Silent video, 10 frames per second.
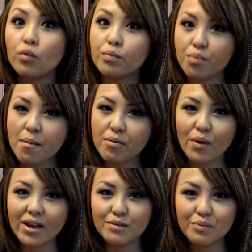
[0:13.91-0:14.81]
the proper
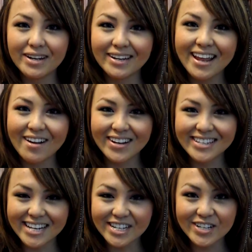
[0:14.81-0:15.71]
way to put in hair
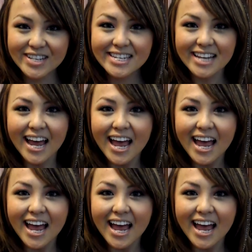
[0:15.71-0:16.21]
extensions,